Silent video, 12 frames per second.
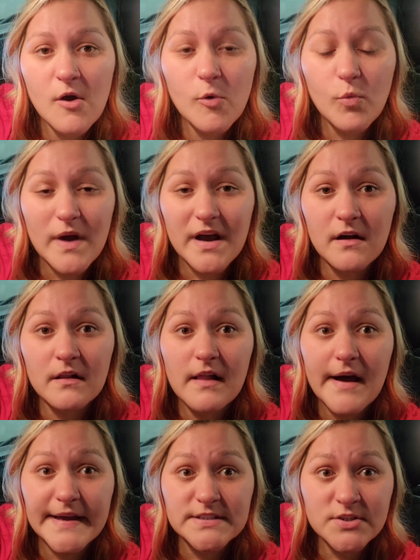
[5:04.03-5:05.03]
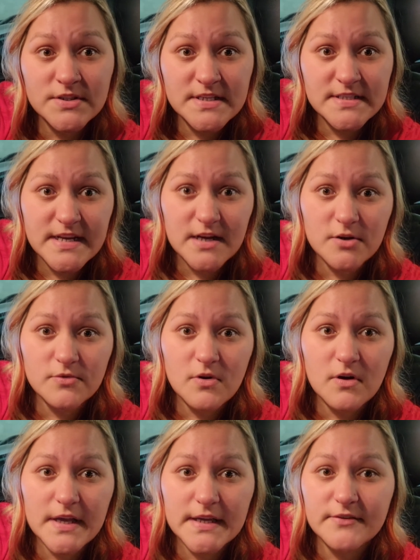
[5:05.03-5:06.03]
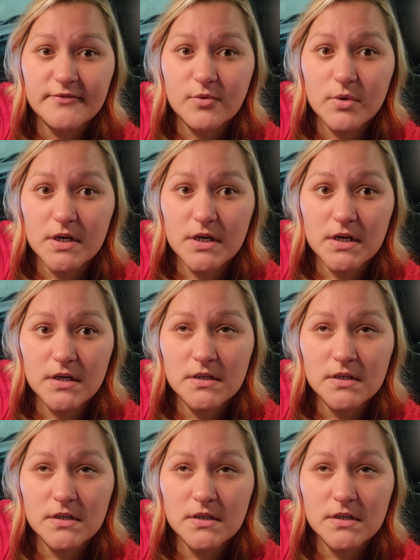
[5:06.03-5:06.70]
Well, I took the steroid for